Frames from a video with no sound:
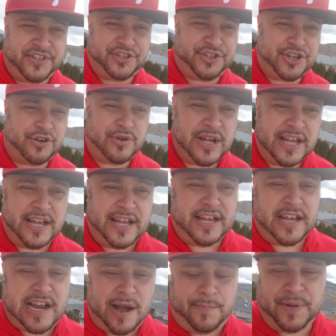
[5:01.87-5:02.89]
the show,
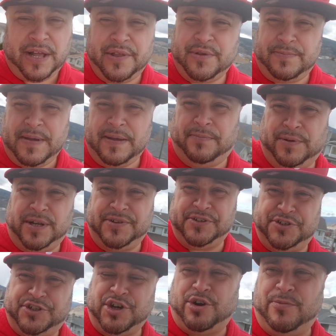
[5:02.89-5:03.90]
a couple other people on the
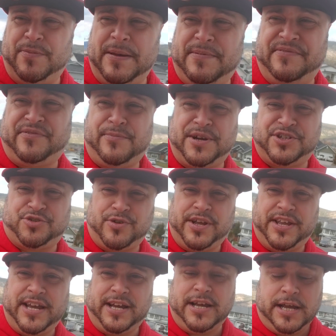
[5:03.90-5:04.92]
show, maybe from
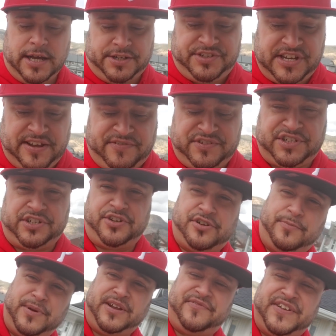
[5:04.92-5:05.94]
Australia, to give us a
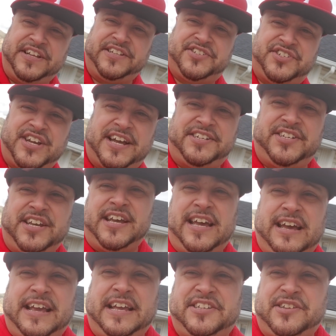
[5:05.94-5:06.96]
little bit of insight.
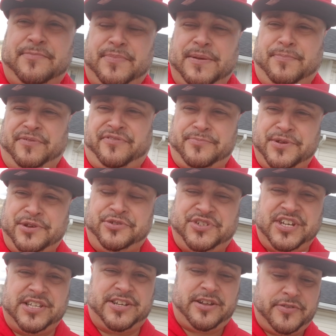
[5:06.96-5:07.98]
I get some people from New
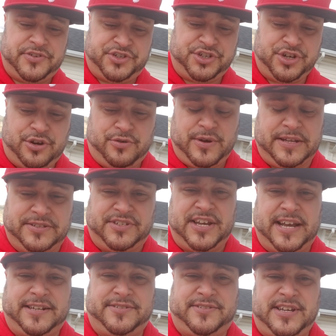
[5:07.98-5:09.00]
Zealand on the show
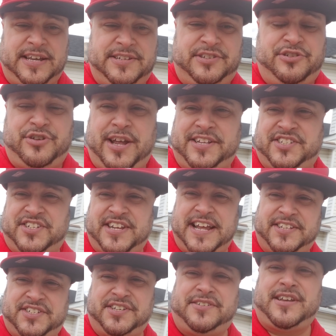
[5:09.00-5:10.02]
and United
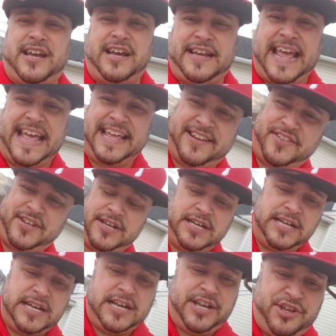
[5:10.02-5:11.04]
States and Canada.
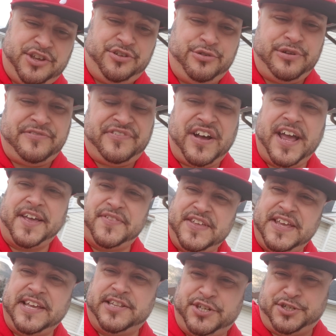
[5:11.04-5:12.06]
Unifying
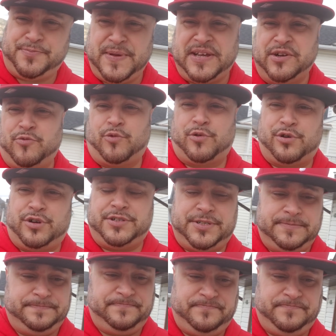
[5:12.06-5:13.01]
the English-speaking world